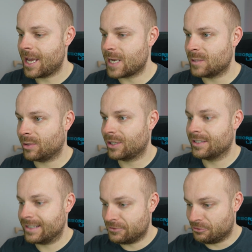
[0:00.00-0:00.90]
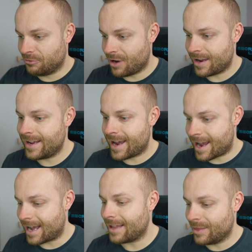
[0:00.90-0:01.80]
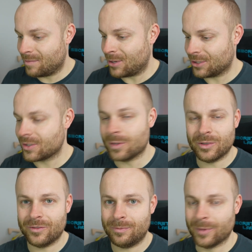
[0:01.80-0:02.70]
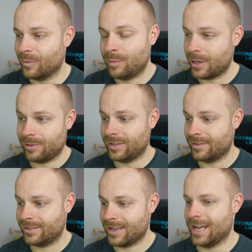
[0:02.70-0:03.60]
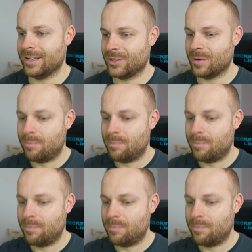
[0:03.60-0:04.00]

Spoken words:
is because it is right at the bottom of Poland. And so